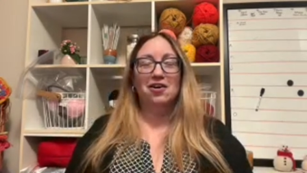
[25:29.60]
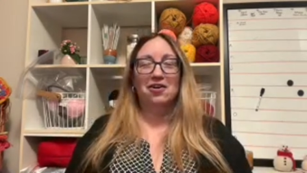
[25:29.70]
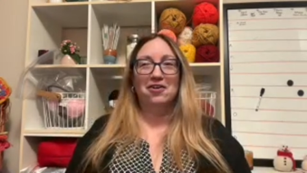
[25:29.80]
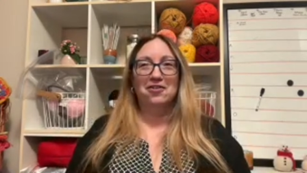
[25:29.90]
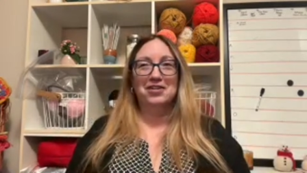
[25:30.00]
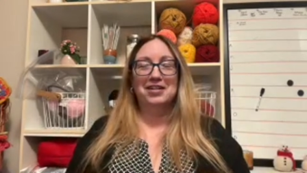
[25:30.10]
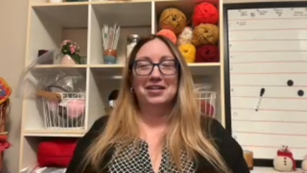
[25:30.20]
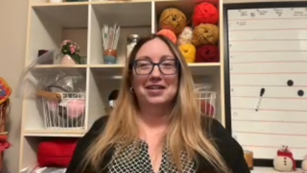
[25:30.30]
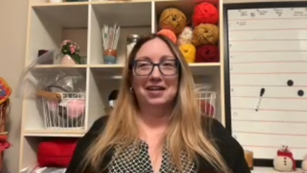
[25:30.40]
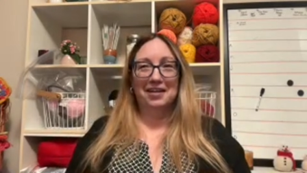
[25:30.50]

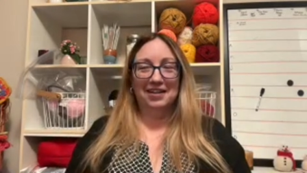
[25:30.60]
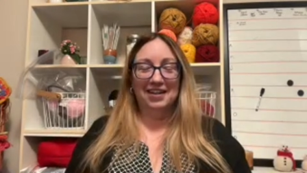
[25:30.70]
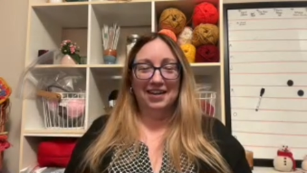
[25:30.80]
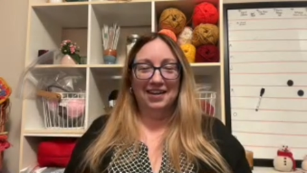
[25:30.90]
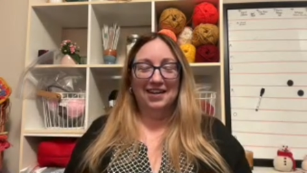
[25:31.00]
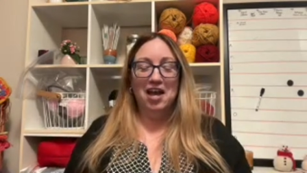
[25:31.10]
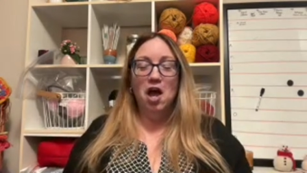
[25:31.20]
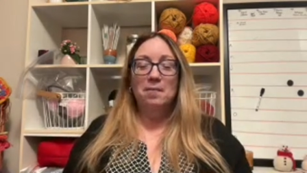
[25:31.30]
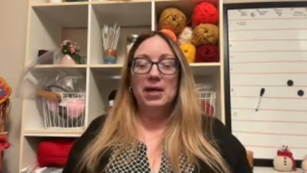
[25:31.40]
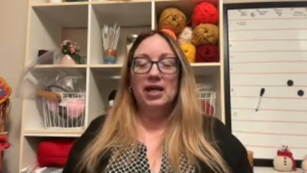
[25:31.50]
cardigan,
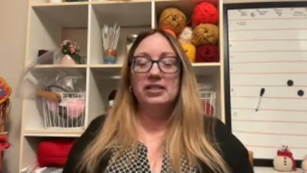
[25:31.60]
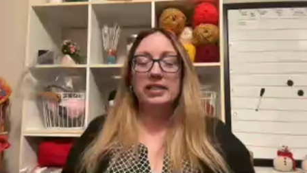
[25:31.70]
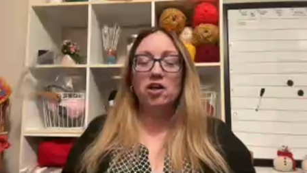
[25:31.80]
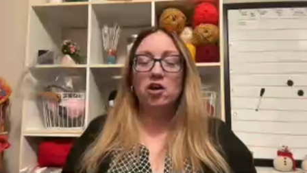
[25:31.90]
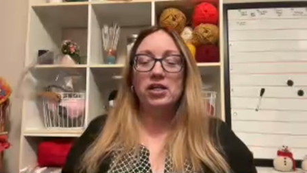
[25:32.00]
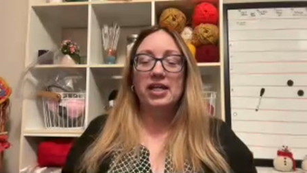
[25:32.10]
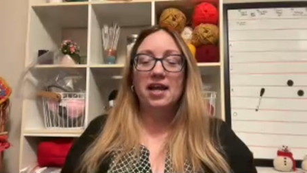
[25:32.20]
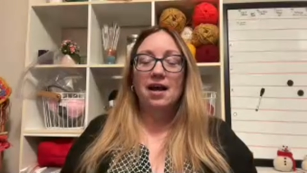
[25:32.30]
my hexicardi.